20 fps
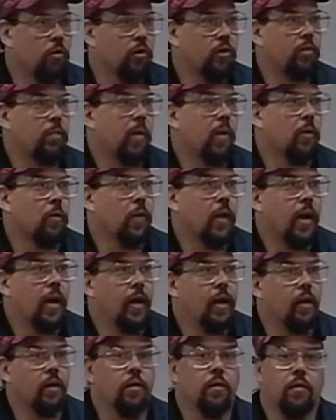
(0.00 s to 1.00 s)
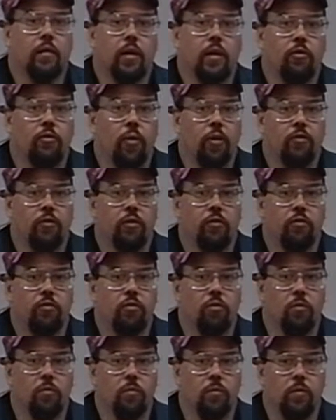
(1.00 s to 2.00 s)
the only spare we had, I traced it
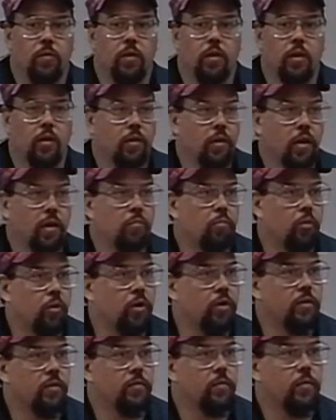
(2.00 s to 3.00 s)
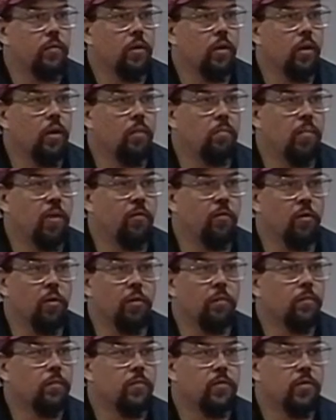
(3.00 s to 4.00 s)
to the, the input uh,
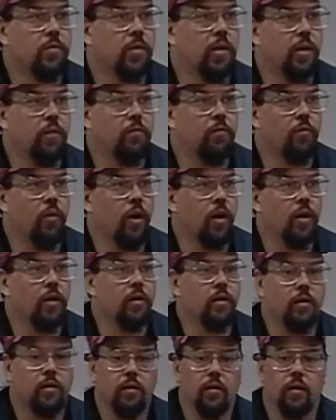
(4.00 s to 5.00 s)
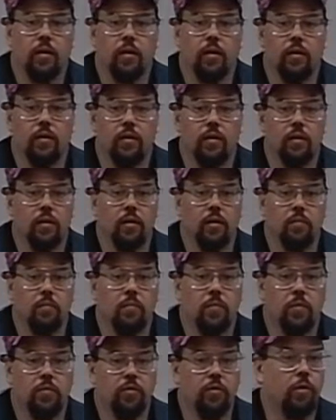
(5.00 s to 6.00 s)
buffer somebody had fried, and uh,
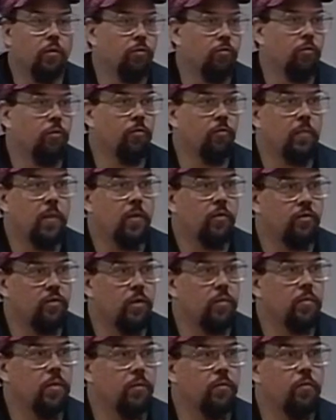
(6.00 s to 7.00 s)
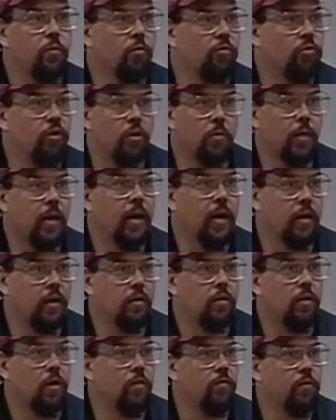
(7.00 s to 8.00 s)
it was another surface mount chip. And fortunately, we
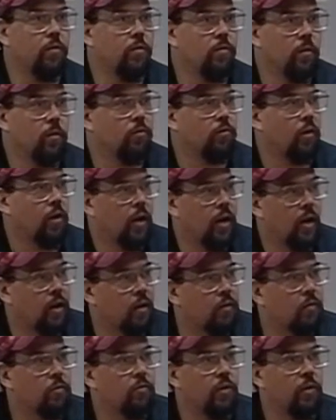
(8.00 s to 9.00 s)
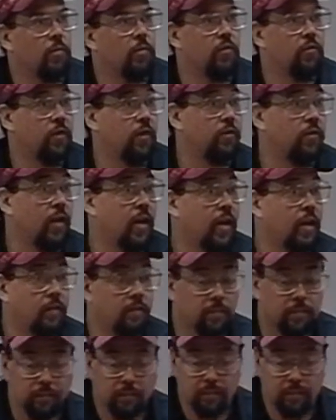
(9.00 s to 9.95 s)
had a few of those on hand was able to fix that.